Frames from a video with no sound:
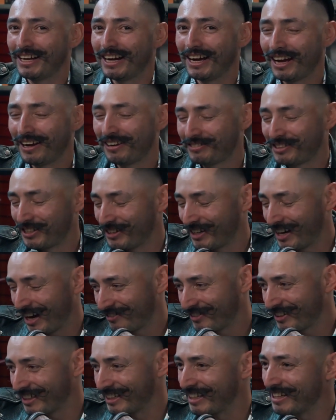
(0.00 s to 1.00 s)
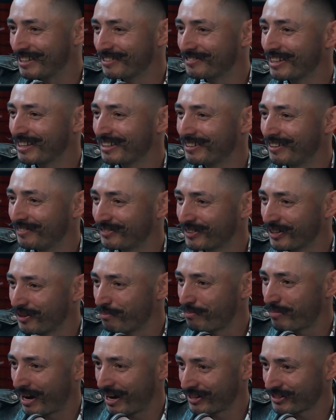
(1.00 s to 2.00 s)
I have to have a little bit of
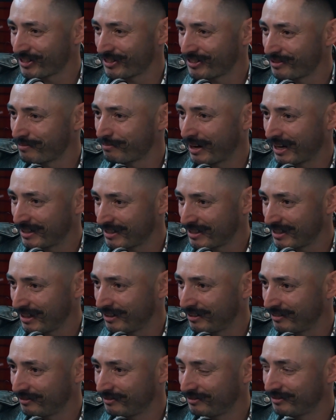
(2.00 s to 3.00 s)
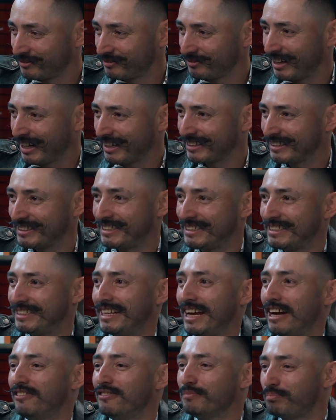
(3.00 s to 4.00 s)
compassion on myself, not
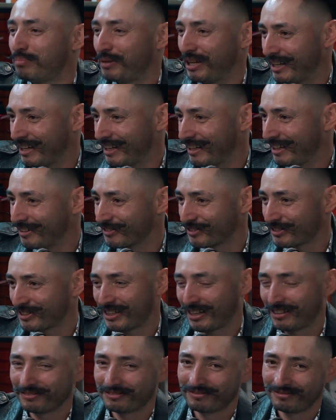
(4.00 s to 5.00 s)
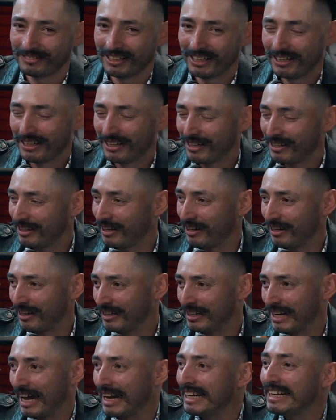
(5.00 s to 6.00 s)
self-pity or
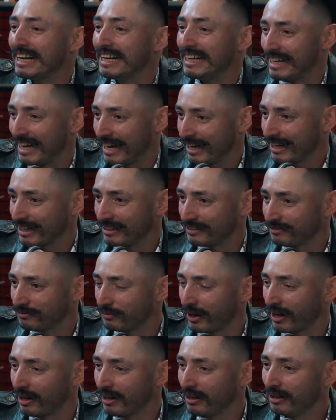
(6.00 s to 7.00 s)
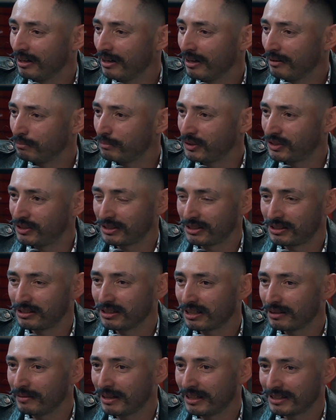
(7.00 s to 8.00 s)
not in a negative way, but just
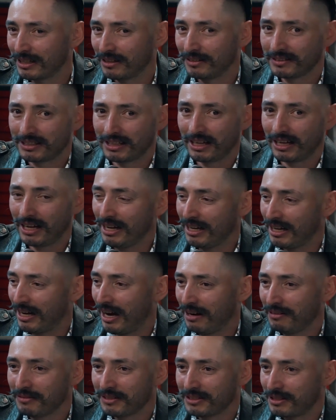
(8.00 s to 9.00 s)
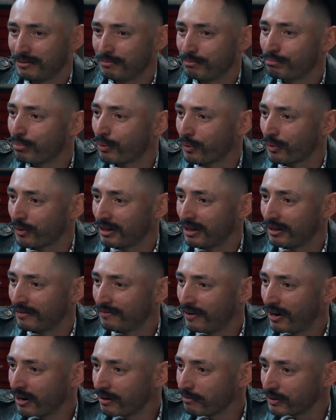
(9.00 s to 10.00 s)
look at myself and say, hey, I wasn't born a
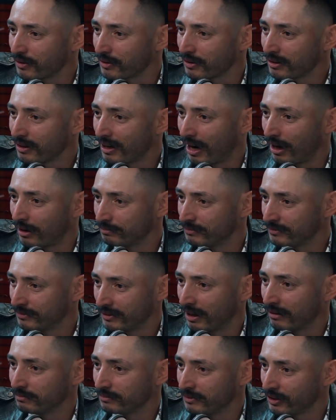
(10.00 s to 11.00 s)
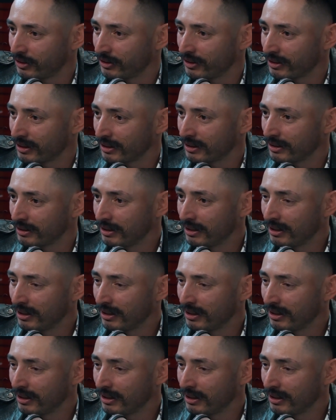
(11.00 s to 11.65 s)
farmer. I'm learning.